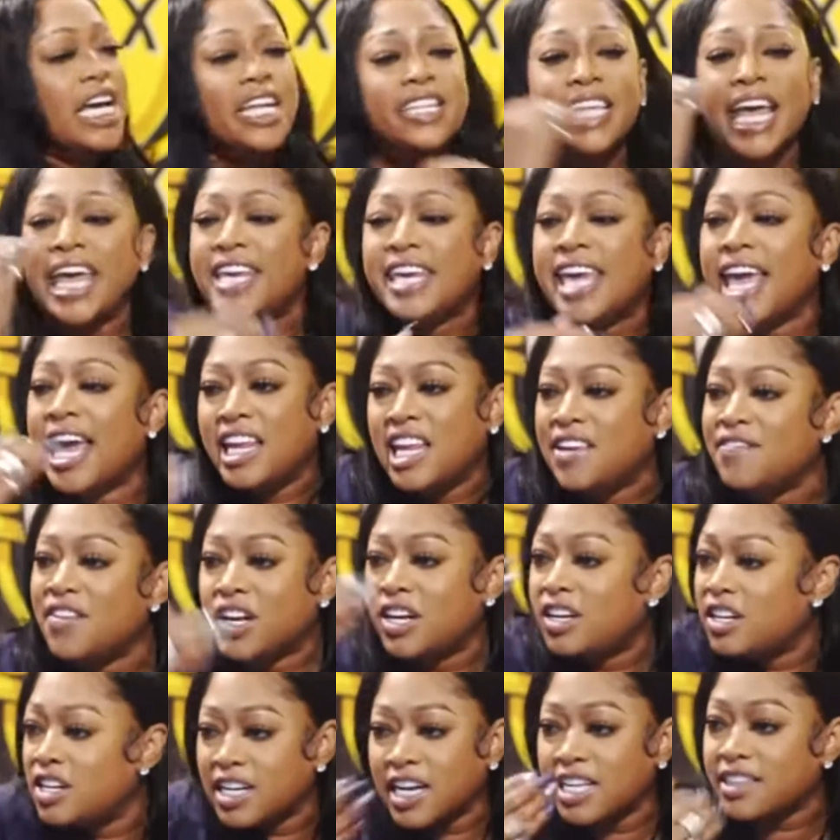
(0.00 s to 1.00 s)
They can't
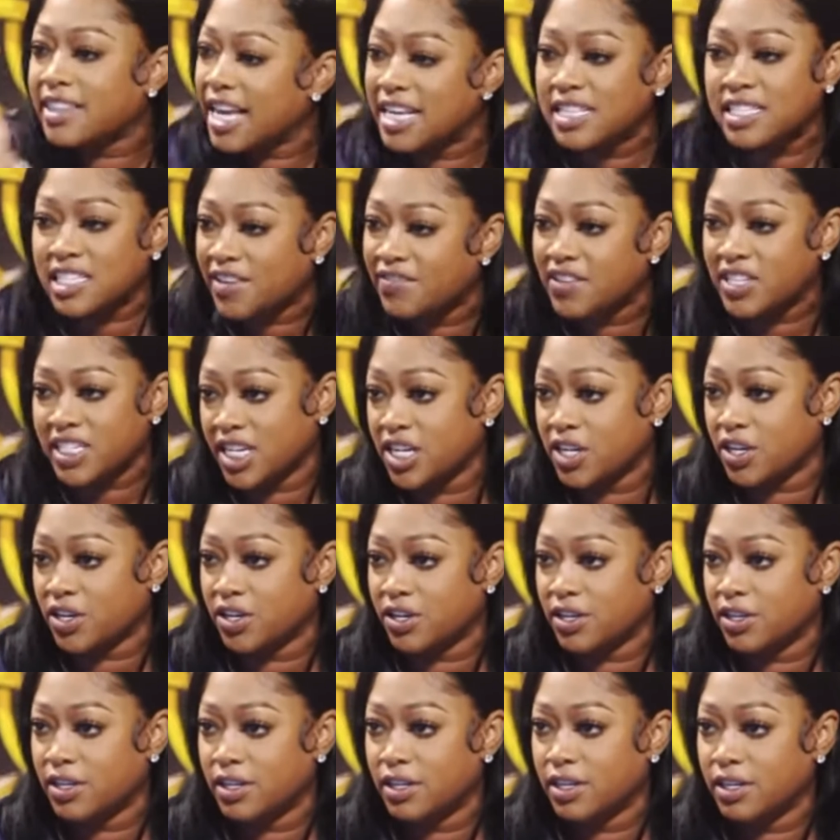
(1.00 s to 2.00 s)
even cook a Thanksgiving
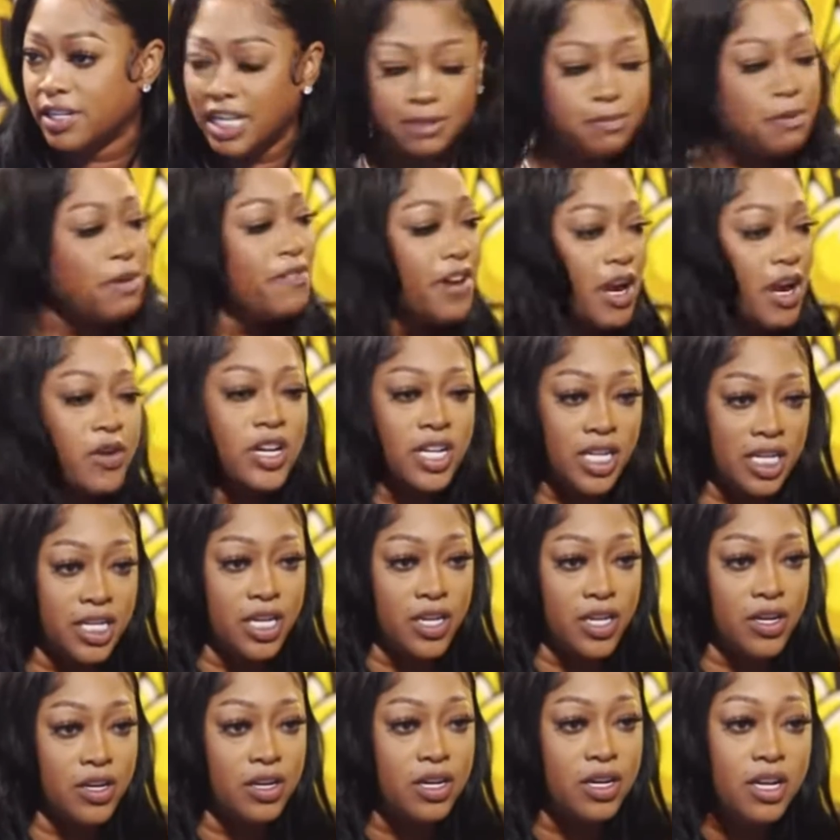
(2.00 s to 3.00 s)
dinner. Let's be very
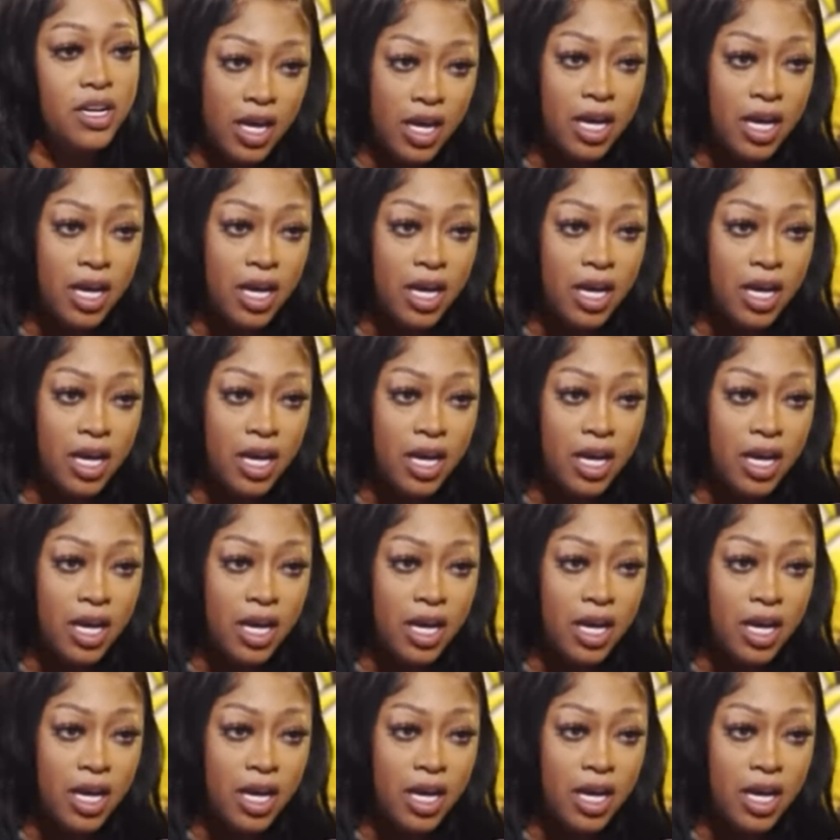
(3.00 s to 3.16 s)
clear.